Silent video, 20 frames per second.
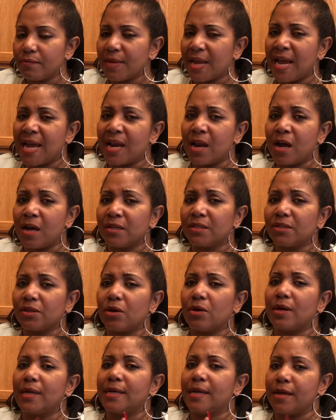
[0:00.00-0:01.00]
And
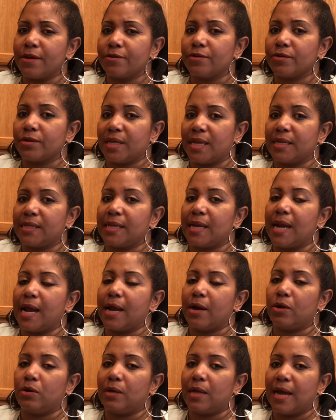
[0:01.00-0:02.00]
also another thing that I
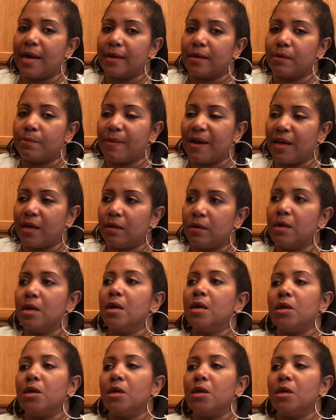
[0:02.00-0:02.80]
don't like about,